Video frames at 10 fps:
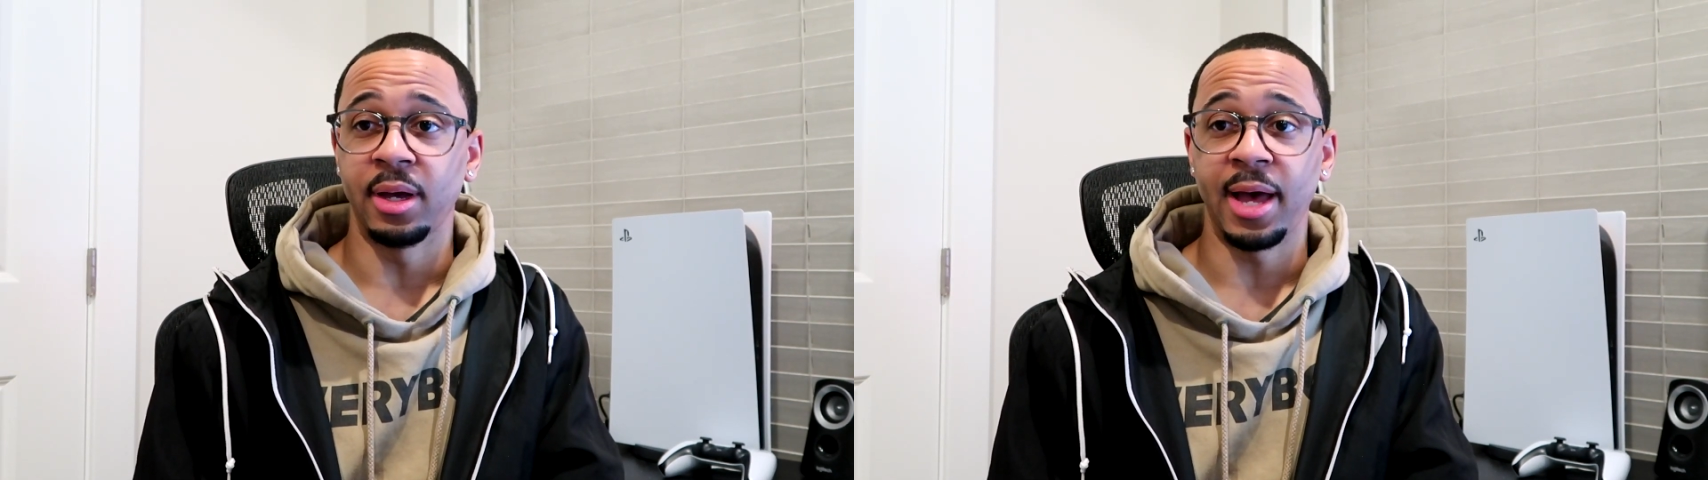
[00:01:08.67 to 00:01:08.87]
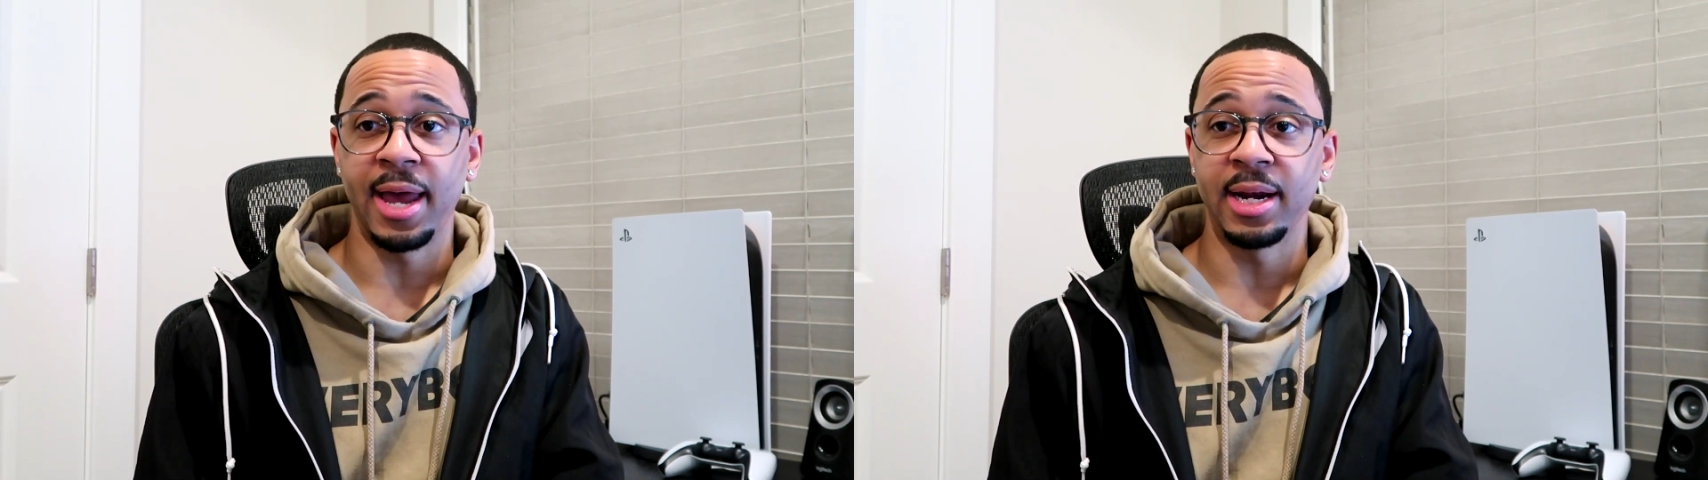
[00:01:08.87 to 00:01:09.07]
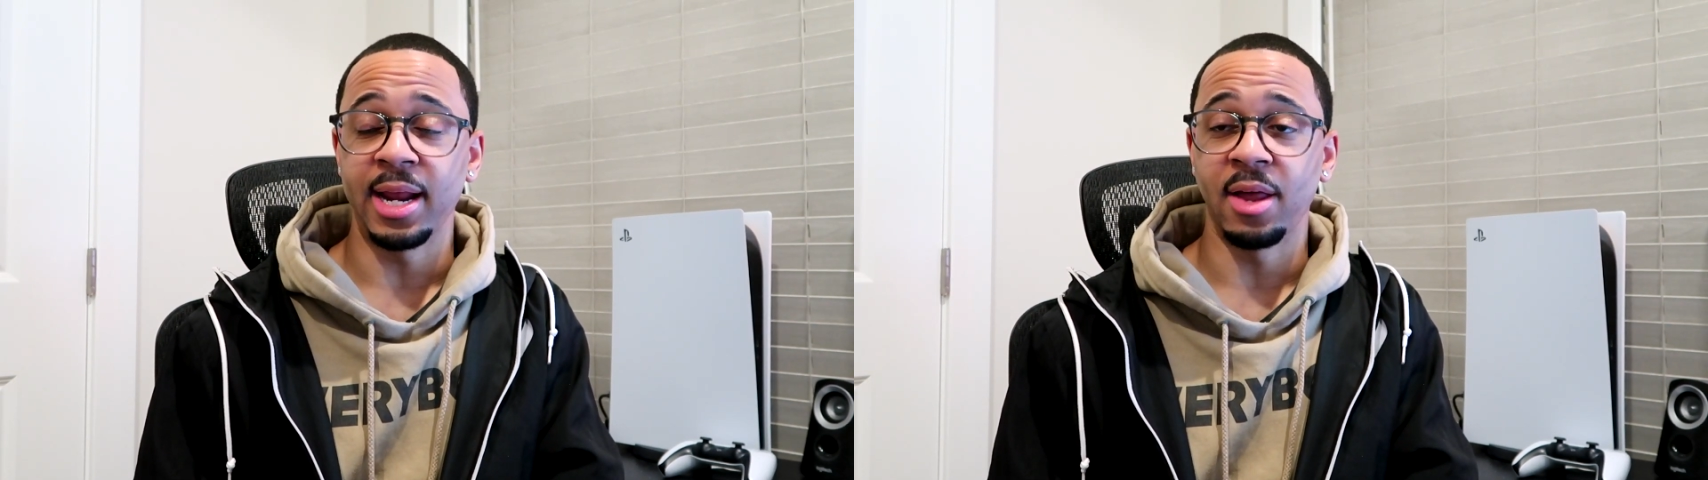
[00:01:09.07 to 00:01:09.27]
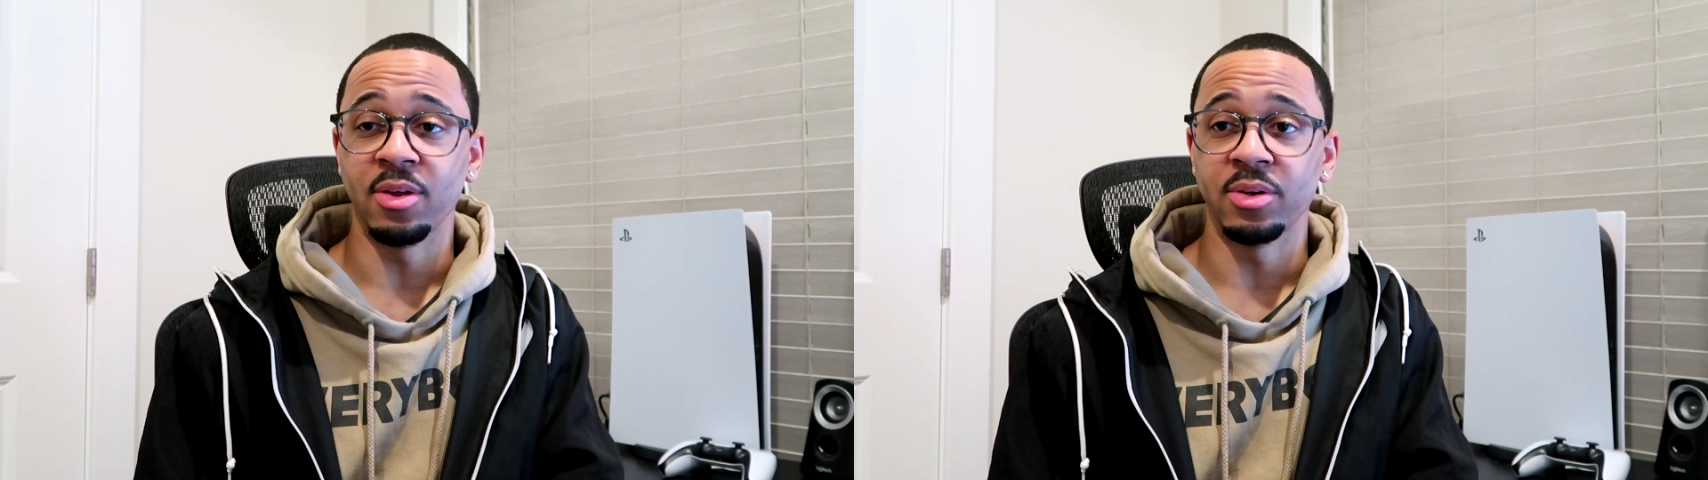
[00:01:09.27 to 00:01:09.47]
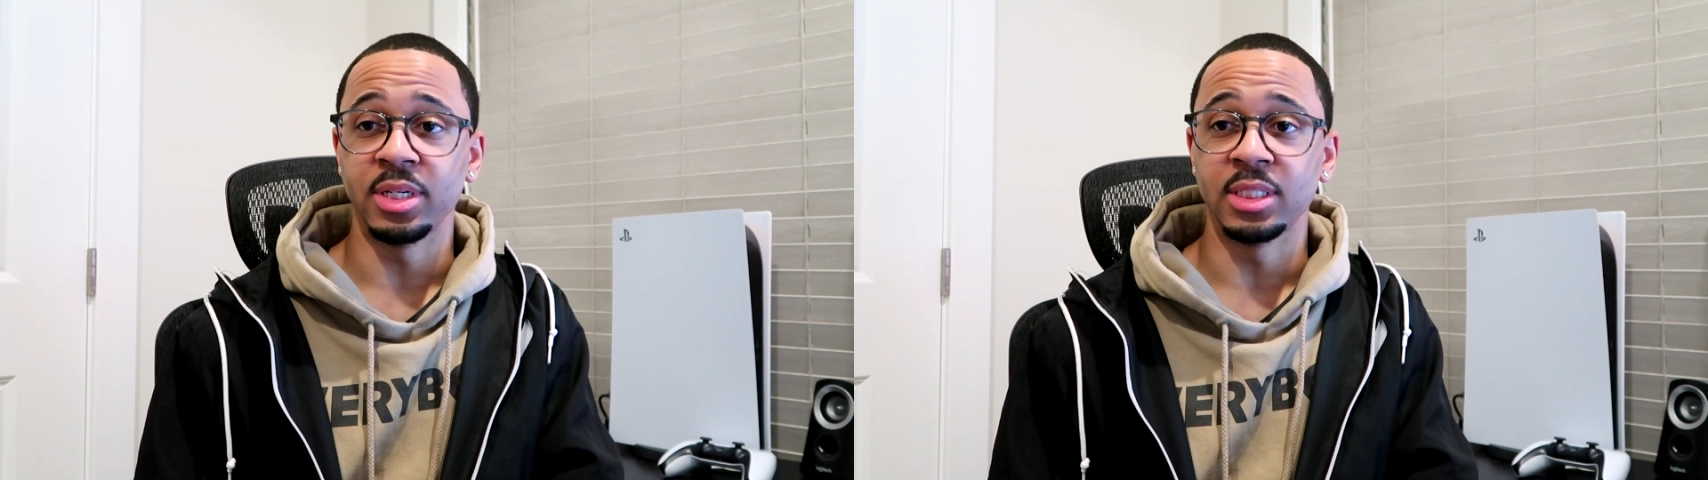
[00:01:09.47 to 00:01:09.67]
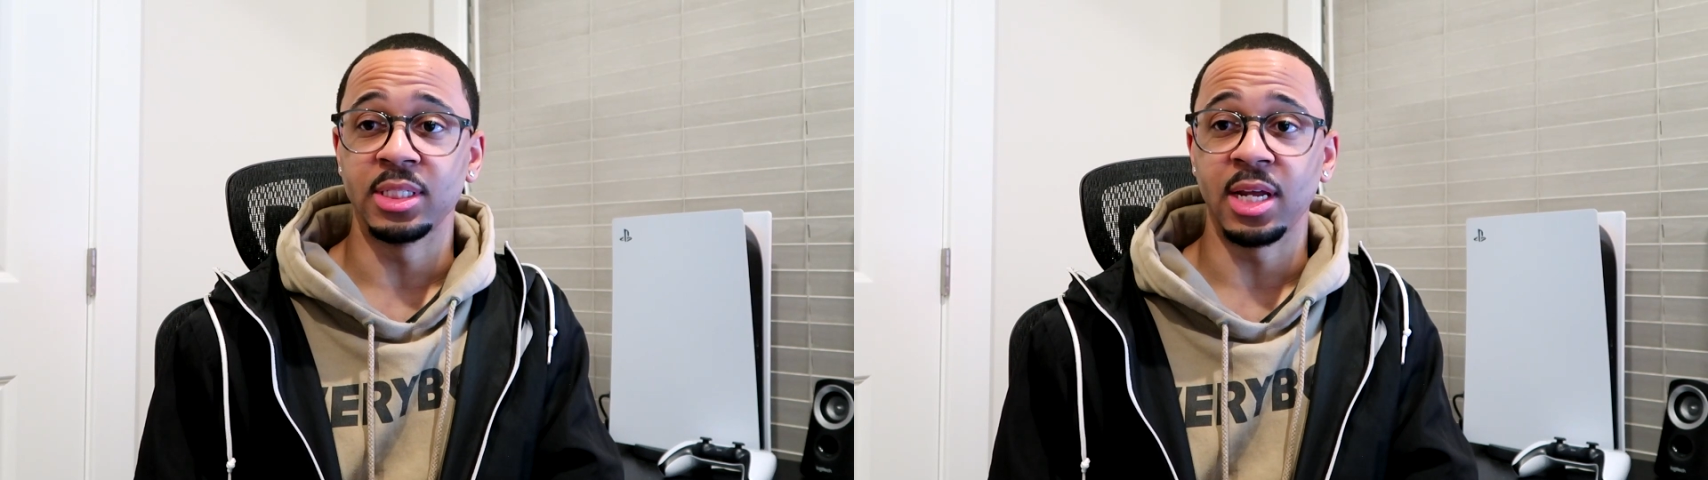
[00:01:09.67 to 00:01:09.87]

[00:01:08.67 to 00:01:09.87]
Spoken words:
I had it downloaded, just